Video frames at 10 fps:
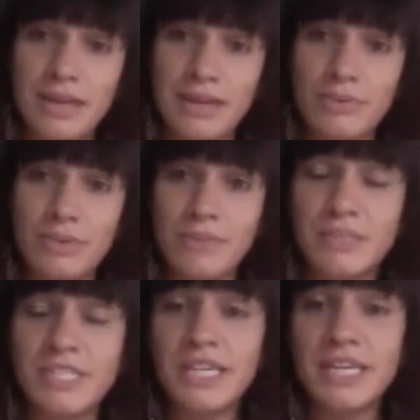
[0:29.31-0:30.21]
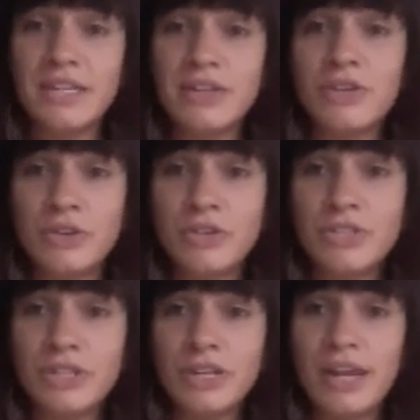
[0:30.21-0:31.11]
in with a particular
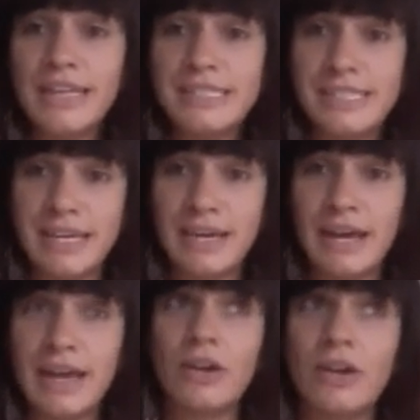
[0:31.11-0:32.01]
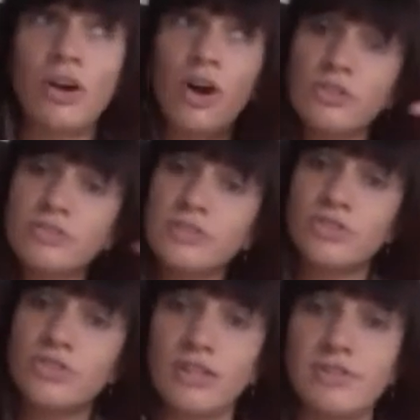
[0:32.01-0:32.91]
notion and idea and
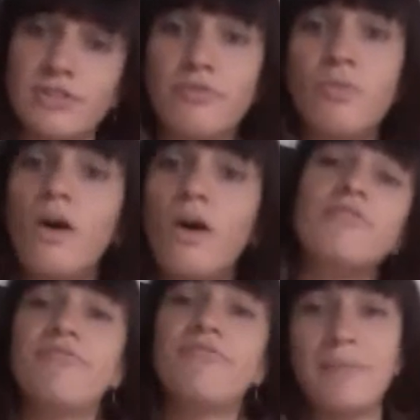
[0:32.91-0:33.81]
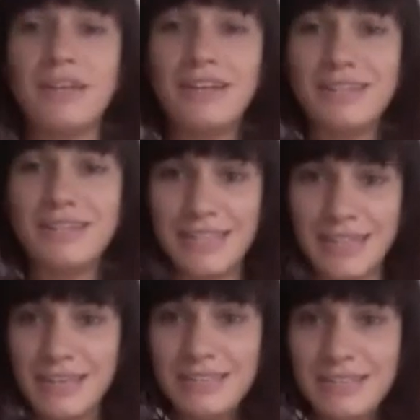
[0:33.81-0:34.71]
construct of what femininity
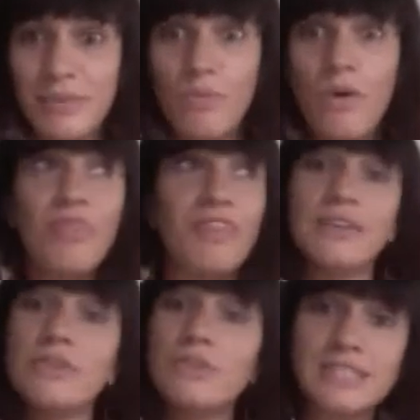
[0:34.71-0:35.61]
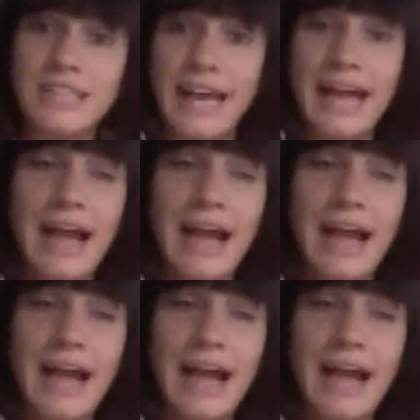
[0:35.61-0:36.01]
is and what that looks like,